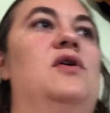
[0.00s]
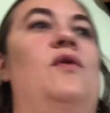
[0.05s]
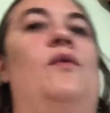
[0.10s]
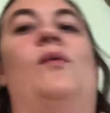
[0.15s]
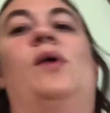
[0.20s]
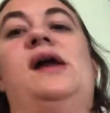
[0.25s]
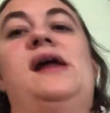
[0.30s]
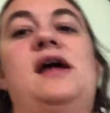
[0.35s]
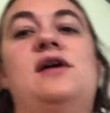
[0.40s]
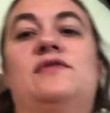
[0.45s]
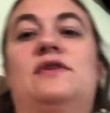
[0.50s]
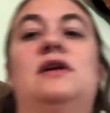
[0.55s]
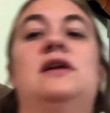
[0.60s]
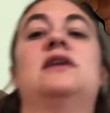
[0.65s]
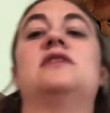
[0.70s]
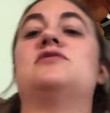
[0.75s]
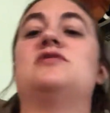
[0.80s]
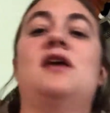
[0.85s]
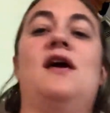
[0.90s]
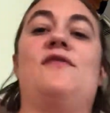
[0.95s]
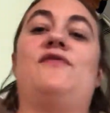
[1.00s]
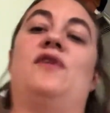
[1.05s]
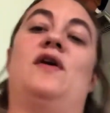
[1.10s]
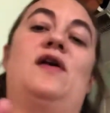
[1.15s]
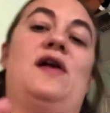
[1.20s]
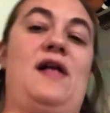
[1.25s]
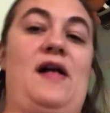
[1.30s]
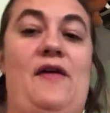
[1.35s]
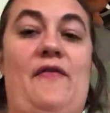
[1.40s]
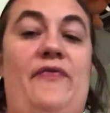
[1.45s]
whatever, and it's not
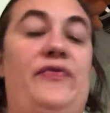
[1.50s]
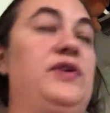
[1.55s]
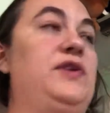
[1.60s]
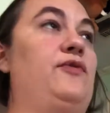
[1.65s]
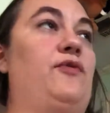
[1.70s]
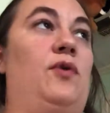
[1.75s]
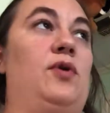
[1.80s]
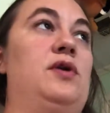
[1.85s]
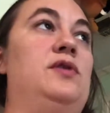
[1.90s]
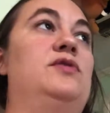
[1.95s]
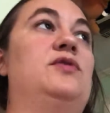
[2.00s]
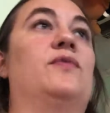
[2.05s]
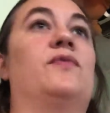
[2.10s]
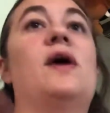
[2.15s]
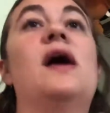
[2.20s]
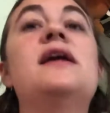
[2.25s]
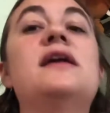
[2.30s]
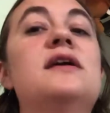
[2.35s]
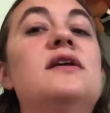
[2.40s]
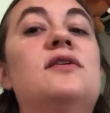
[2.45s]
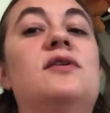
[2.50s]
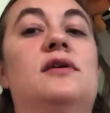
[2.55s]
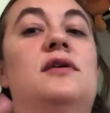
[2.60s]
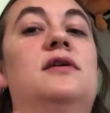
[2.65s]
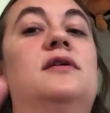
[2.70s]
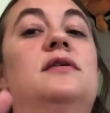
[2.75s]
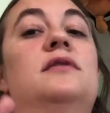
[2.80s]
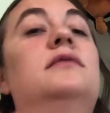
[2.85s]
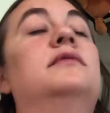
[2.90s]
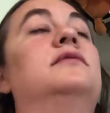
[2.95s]
very healthy for you. The
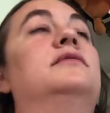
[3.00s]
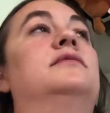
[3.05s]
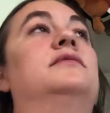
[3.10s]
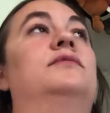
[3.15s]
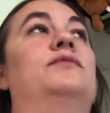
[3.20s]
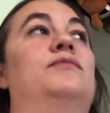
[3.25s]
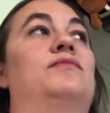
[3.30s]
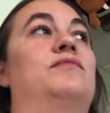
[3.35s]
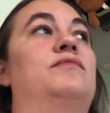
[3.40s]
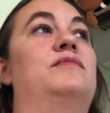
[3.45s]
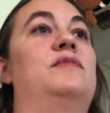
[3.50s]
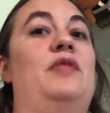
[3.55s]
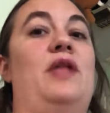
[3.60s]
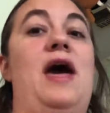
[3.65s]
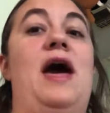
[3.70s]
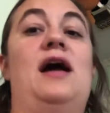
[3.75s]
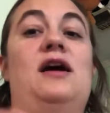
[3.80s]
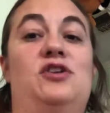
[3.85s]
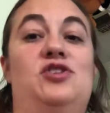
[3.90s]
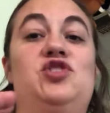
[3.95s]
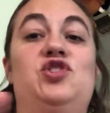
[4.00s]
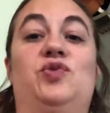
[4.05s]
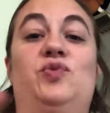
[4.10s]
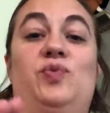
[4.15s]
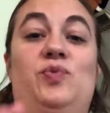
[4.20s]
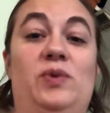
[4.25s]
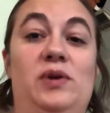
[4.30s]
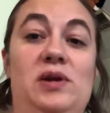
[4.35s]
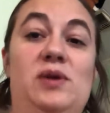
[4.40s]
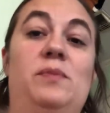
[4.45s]
regular, actual,
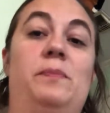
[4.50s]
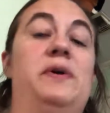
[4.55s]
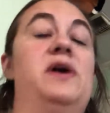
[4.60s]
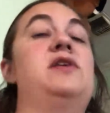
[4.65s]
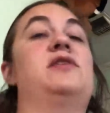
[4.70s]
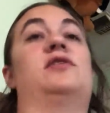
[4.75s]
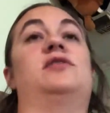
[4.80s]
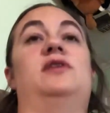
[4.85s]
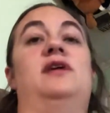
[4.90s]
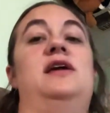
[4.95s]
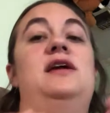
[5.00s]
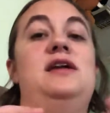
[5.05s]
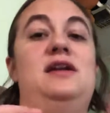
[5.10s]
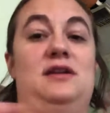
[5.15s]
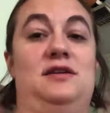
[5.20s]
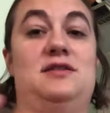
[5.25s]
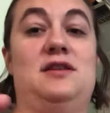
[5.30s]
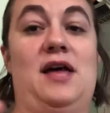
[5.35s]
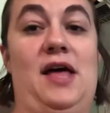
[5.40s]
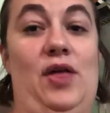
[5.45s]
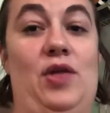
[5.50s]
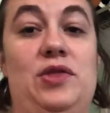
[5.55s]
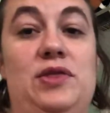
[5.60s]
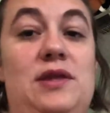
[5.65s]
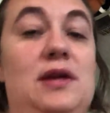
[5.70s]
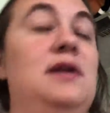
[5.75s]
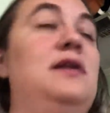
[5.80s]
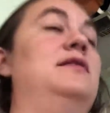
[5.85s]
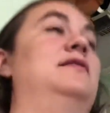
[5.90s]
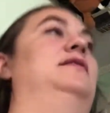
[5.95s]
real butter is
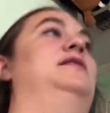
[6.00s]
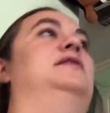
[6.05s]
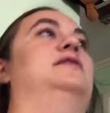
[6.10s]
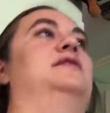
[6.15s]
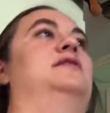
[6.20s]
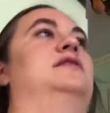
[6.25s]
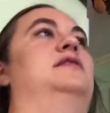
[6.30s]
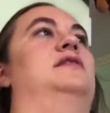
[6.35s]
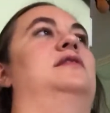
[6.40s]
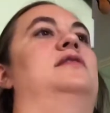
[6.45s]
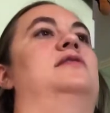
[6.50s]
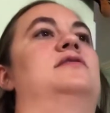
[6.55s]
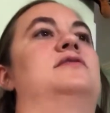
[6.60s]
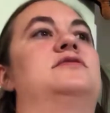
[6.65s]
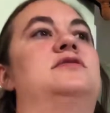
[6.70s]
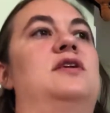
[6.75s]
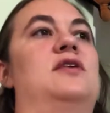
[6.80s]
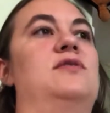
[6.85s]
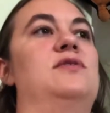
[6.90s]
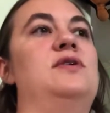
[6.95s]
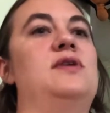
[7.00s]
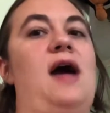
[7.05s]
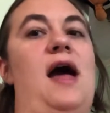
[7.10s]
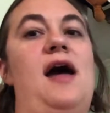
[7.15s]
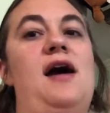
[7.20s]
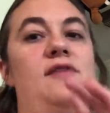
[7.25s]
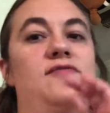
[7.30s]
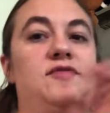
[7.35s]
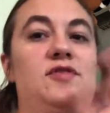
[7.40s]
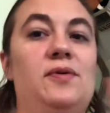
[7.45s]
healthy. So you
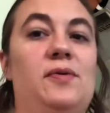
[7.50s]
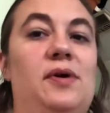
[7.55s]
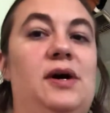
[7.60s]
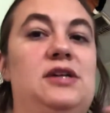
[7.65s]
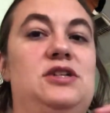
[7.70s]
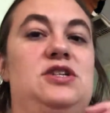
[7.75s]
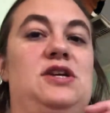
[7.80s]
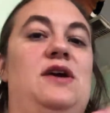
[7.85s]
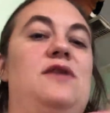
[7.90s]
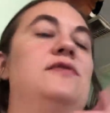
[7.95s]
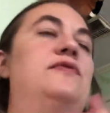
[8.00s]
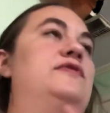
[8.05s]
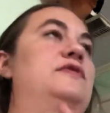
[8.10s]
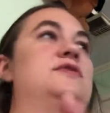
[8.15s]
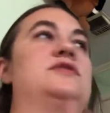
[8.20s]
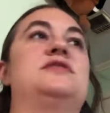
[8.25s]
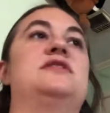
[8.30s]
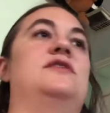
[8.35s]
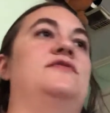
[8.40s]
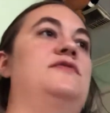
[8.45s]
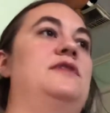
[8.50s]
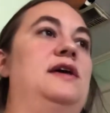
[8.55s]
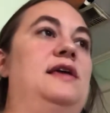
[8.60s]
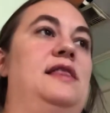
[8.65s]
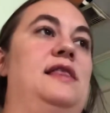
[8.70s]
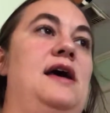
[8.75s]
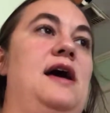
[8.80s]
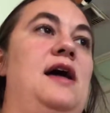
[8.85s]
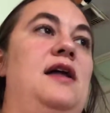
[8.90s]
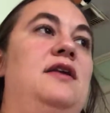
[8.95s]
have to watch out for stuff
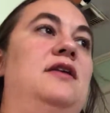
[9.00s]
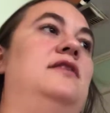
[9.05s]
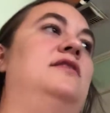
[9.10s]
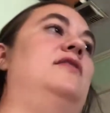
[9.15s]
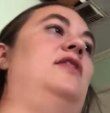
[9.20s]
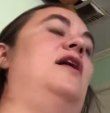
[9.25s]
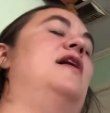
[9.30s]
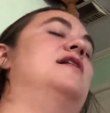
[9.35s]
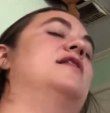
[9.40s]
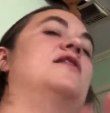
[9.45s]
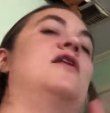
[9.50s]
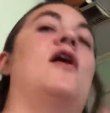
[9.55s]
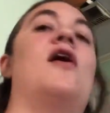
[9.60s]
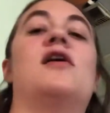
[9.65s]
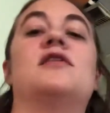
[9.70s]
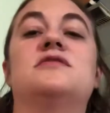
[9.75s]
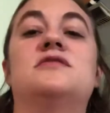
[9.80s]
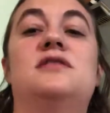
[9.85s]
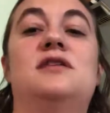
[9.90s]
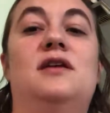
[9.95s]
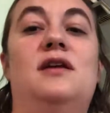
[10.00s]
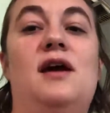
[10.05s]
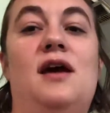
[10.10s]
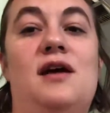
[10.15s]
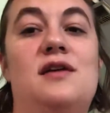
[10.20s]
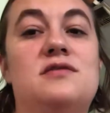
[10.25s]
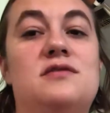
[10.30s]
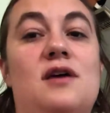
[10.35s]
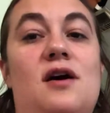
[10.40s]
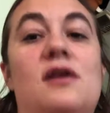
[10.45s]
like that. And like Austin
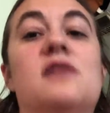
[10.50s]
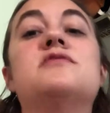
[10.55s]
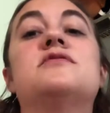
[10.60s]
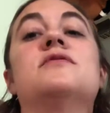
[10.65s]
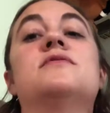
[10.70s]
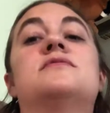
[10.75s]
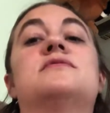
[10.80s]
has also